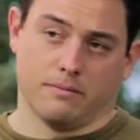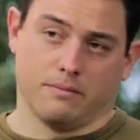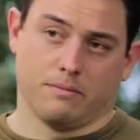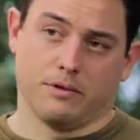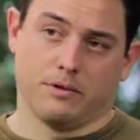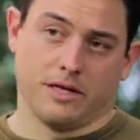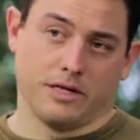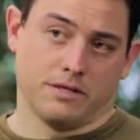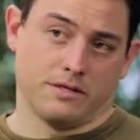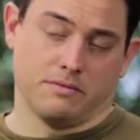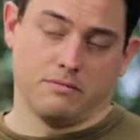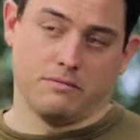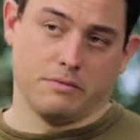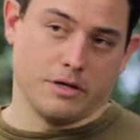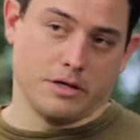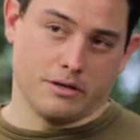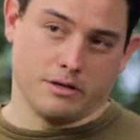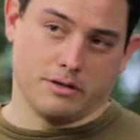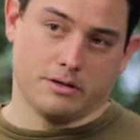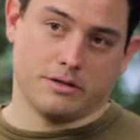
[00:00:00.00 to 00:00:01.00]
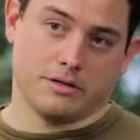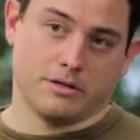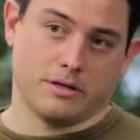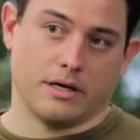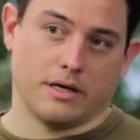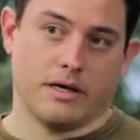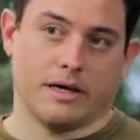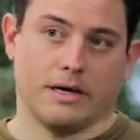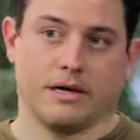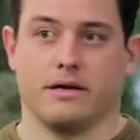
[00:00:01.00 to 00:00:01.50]
placed mirrors
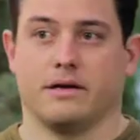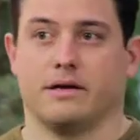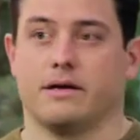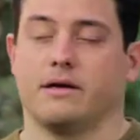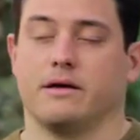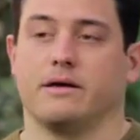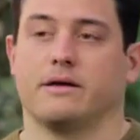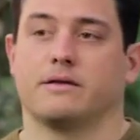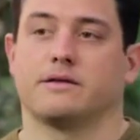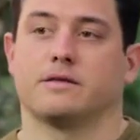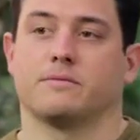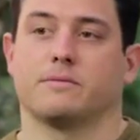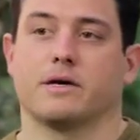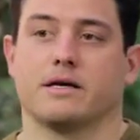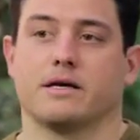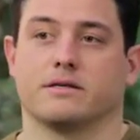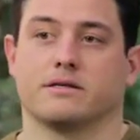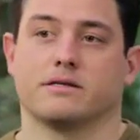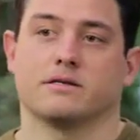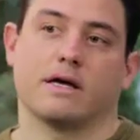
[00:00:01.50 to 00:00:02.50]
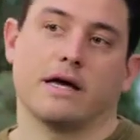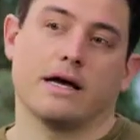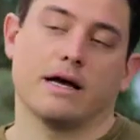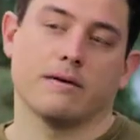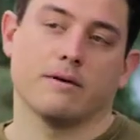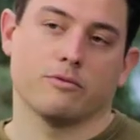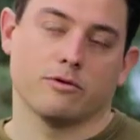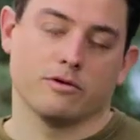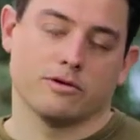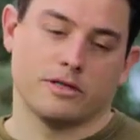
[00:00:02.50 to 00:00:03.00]
and in some cases
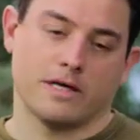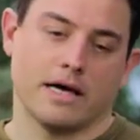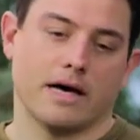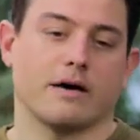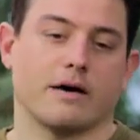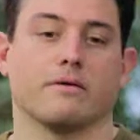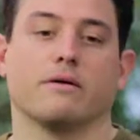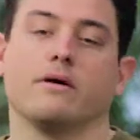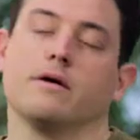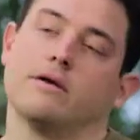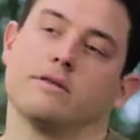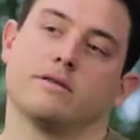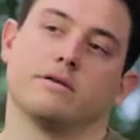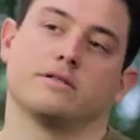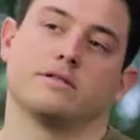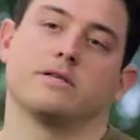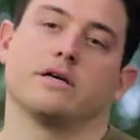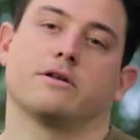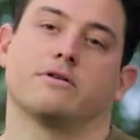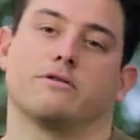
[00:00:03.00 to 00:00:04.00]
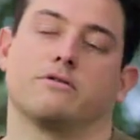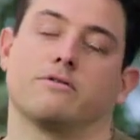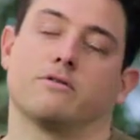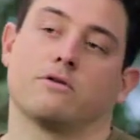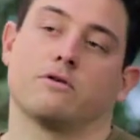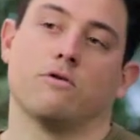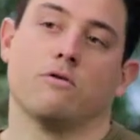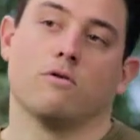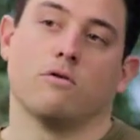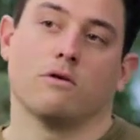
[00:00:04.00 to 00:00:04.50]
cameras down the center of the
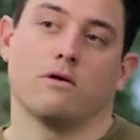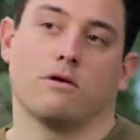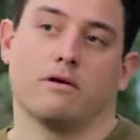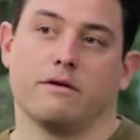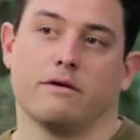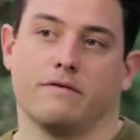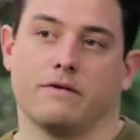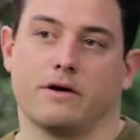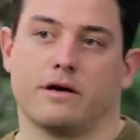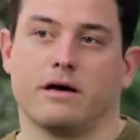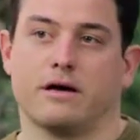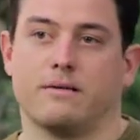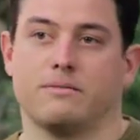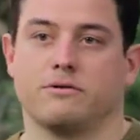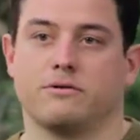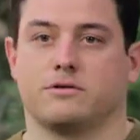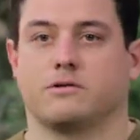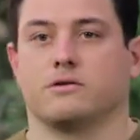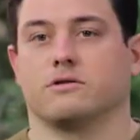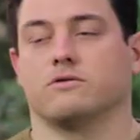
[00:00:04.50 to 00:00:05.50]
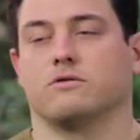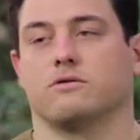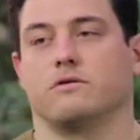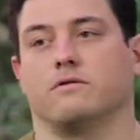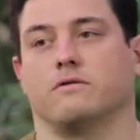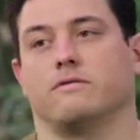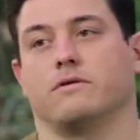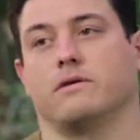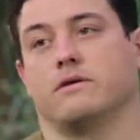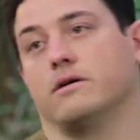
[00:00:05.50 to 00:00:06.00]
core of the composting core
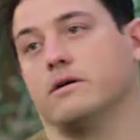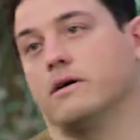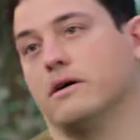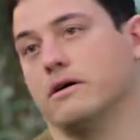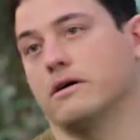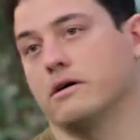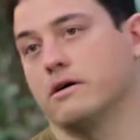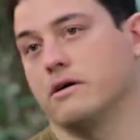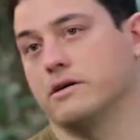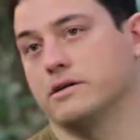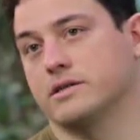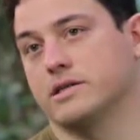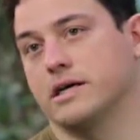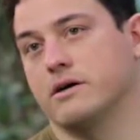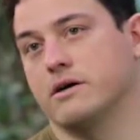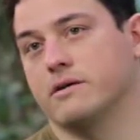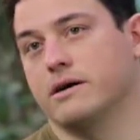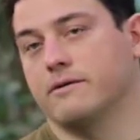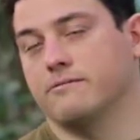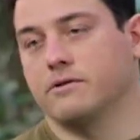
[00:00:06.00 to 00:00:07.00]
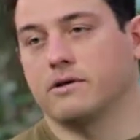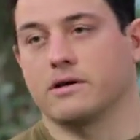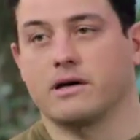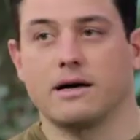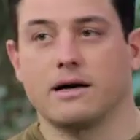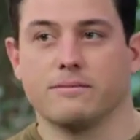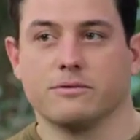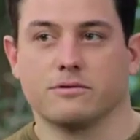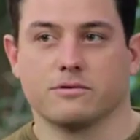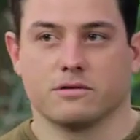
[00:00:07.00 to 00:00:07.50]
of a garden tower after the
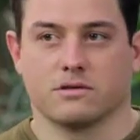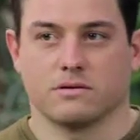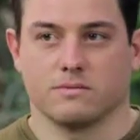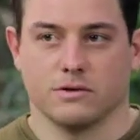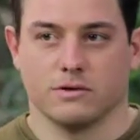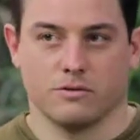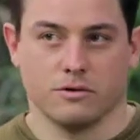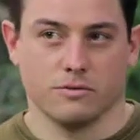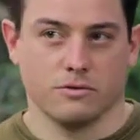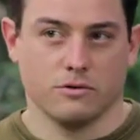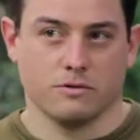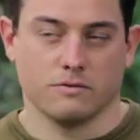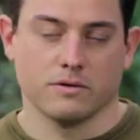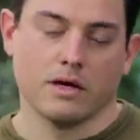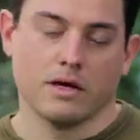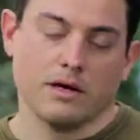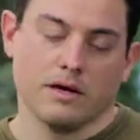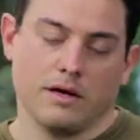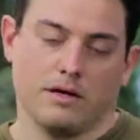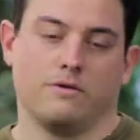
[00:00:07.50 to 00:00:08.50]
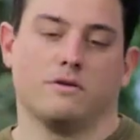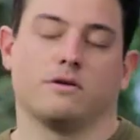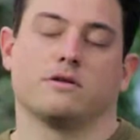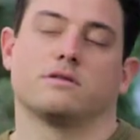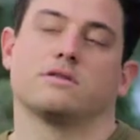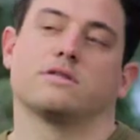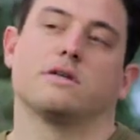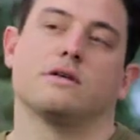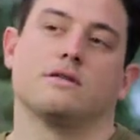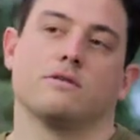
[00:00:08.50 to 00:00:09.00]
compost has been removed, and you can
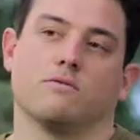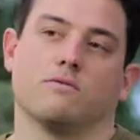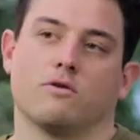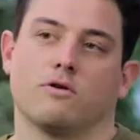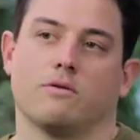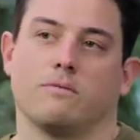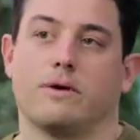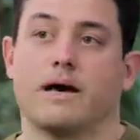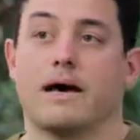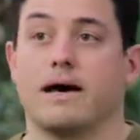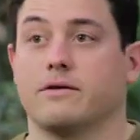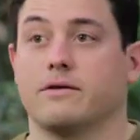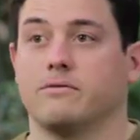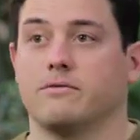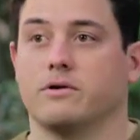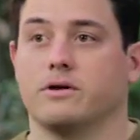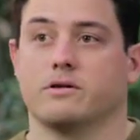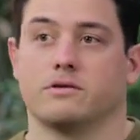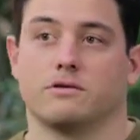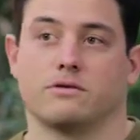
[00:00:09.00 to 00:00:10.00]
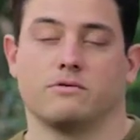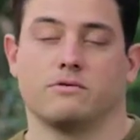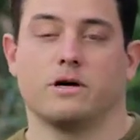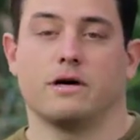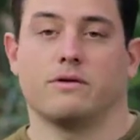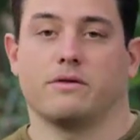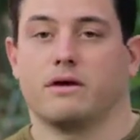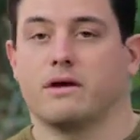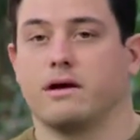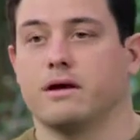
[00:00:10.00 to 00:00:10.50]
see the worm pathways
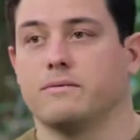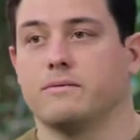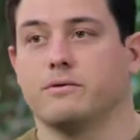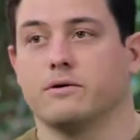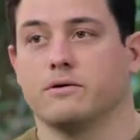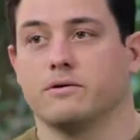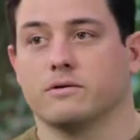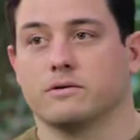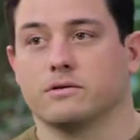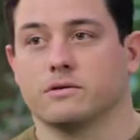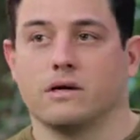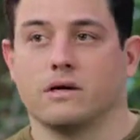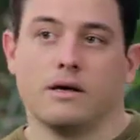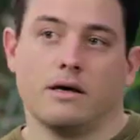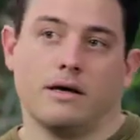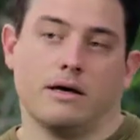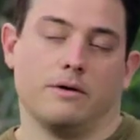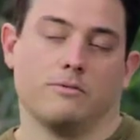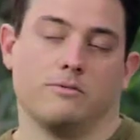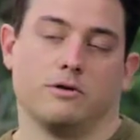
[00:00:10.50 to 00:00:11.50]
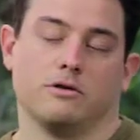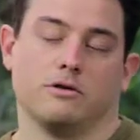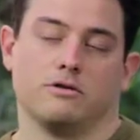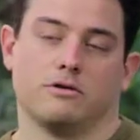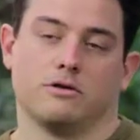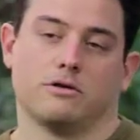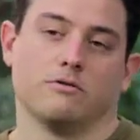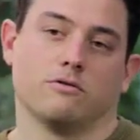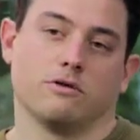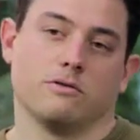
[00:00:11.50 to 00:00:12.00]
throughout the compost. And when you
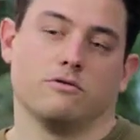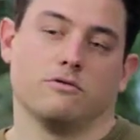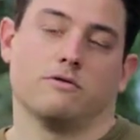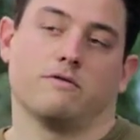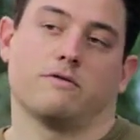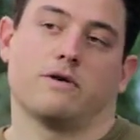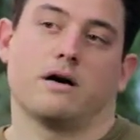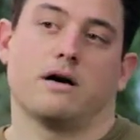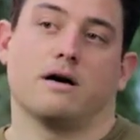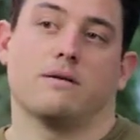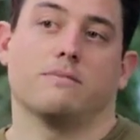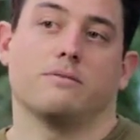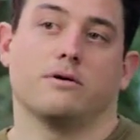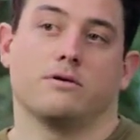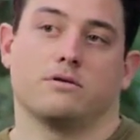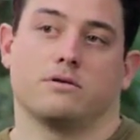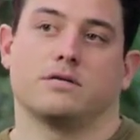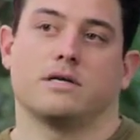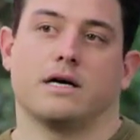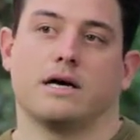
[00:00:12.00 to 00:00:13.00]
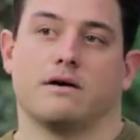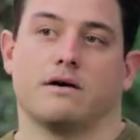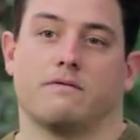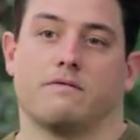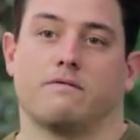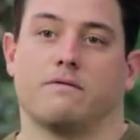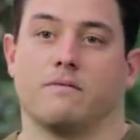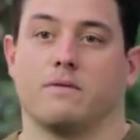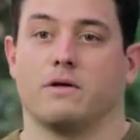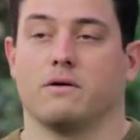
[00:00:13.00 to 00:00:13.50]
do remove compost down
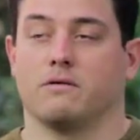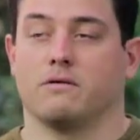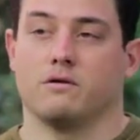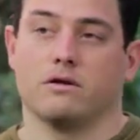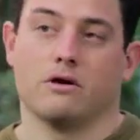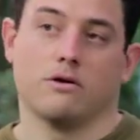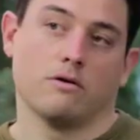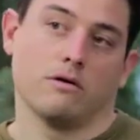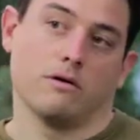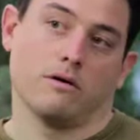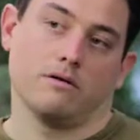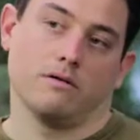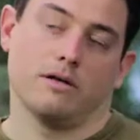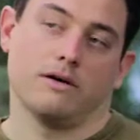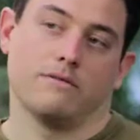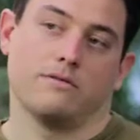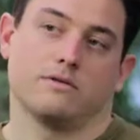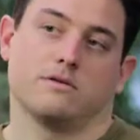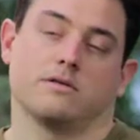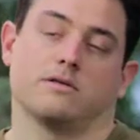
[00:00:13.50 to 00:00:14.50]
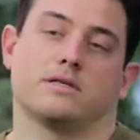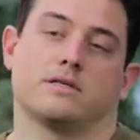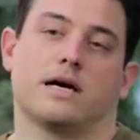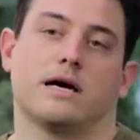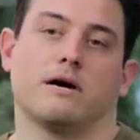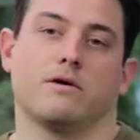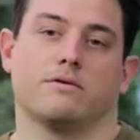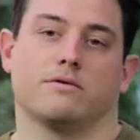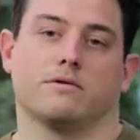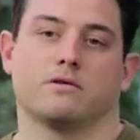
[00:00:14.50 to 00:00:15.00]
from the lower levels of the
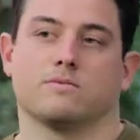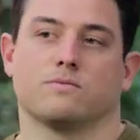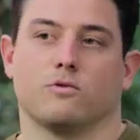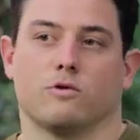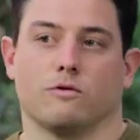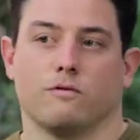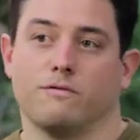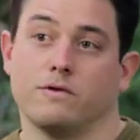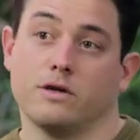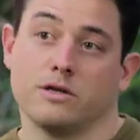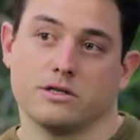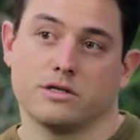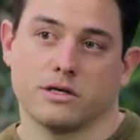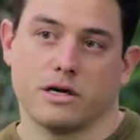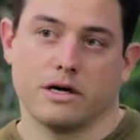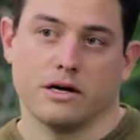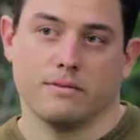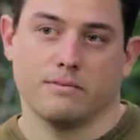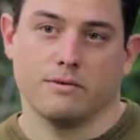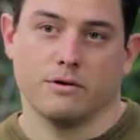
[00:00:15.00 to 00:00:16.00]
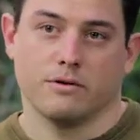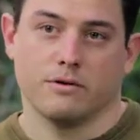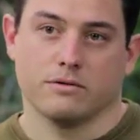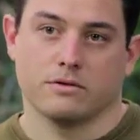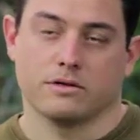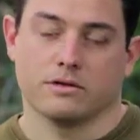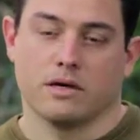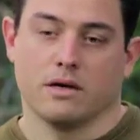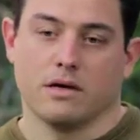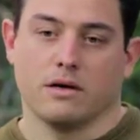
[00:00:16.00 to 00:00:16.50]
tower, that's more finished
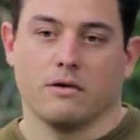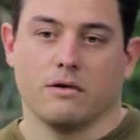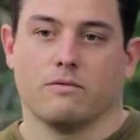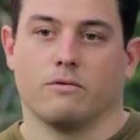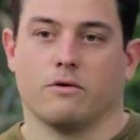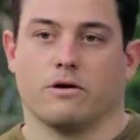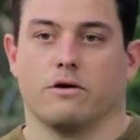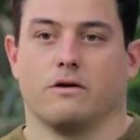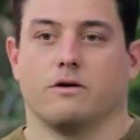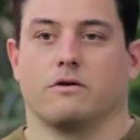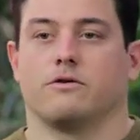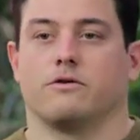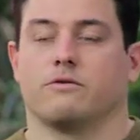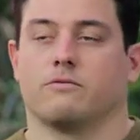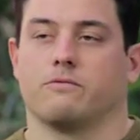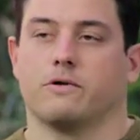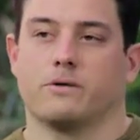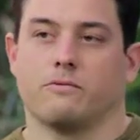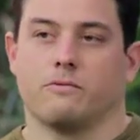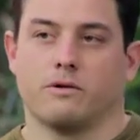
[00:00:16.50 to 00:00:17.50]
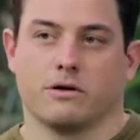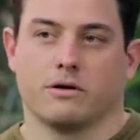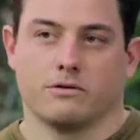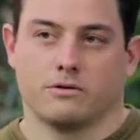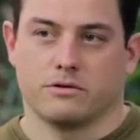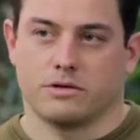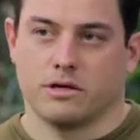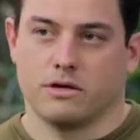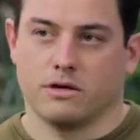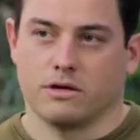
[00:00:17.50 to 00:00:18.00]
compost, where your red
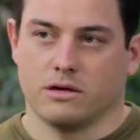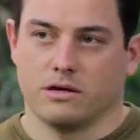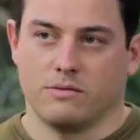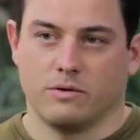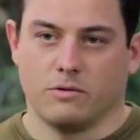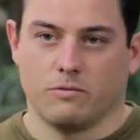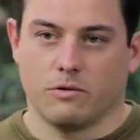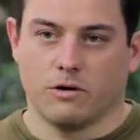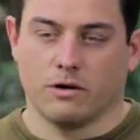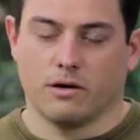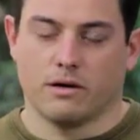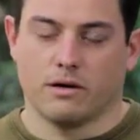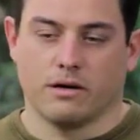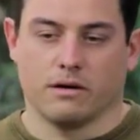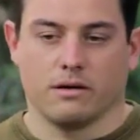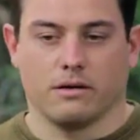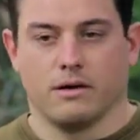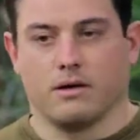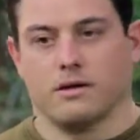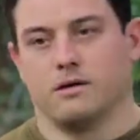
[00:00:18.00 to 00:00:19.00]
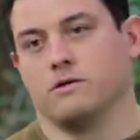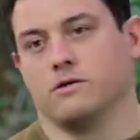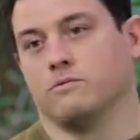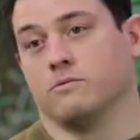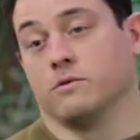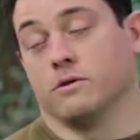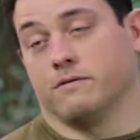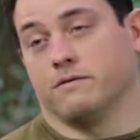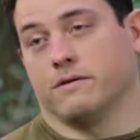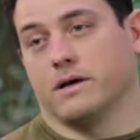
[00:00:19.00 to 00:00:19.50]
wigglers aren't going to be working, you
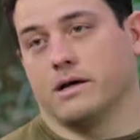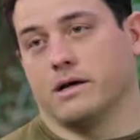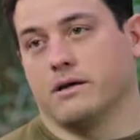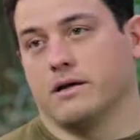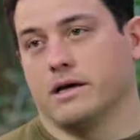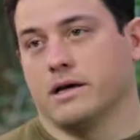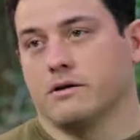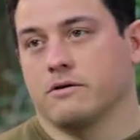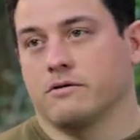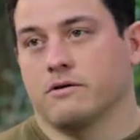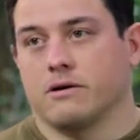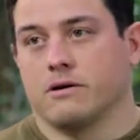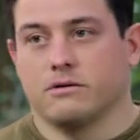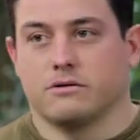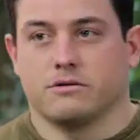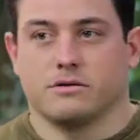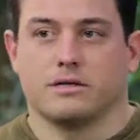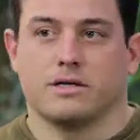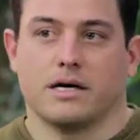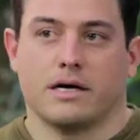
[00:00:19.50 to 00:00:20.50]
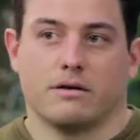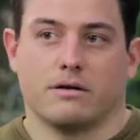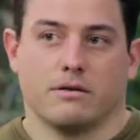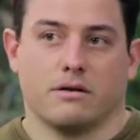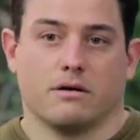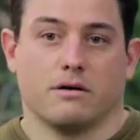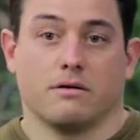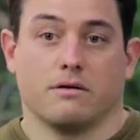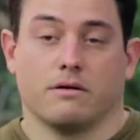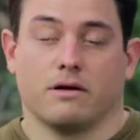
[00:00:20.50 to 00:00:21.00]
will find night crawlers down
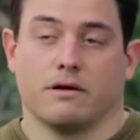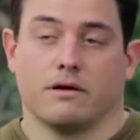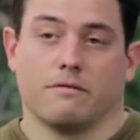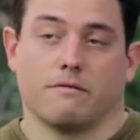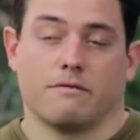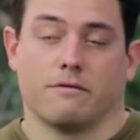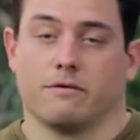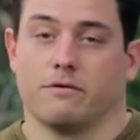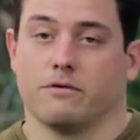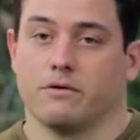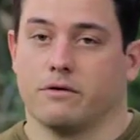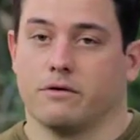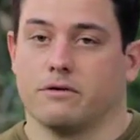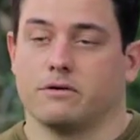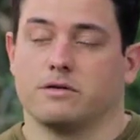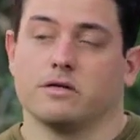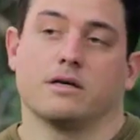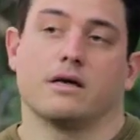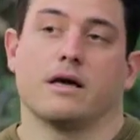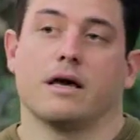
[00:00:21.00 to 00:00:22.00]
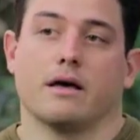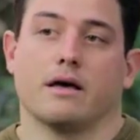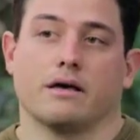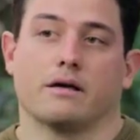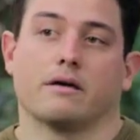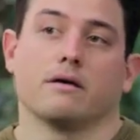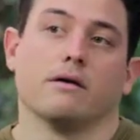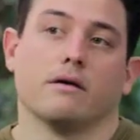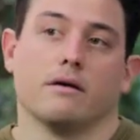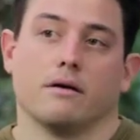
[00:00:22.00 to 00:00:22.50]
there further
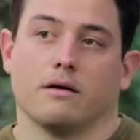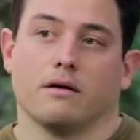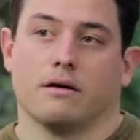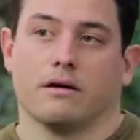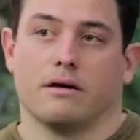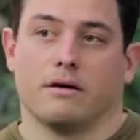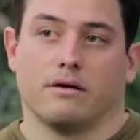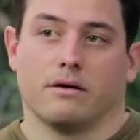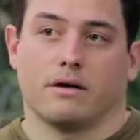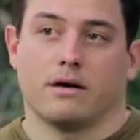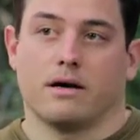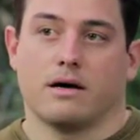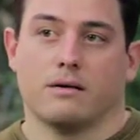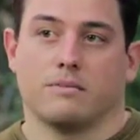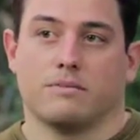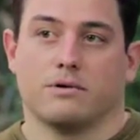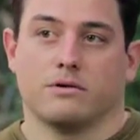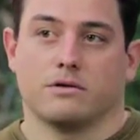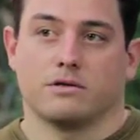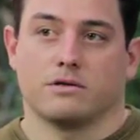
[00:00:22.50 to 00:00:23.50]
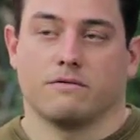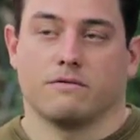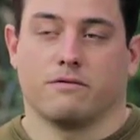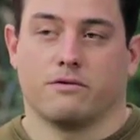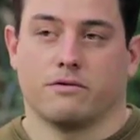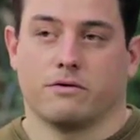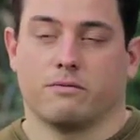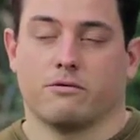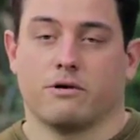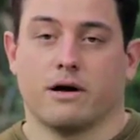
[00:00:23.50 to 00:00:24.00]
decaying the compost and
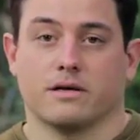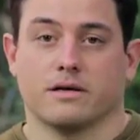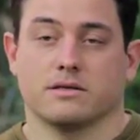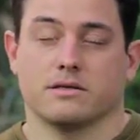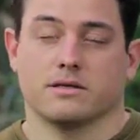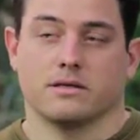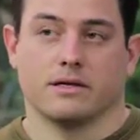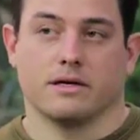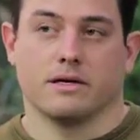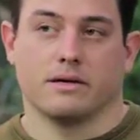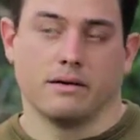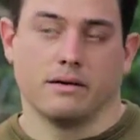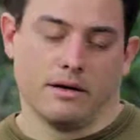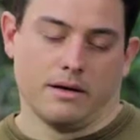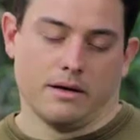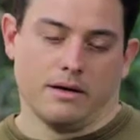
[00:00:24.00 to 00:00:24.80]
further processing it.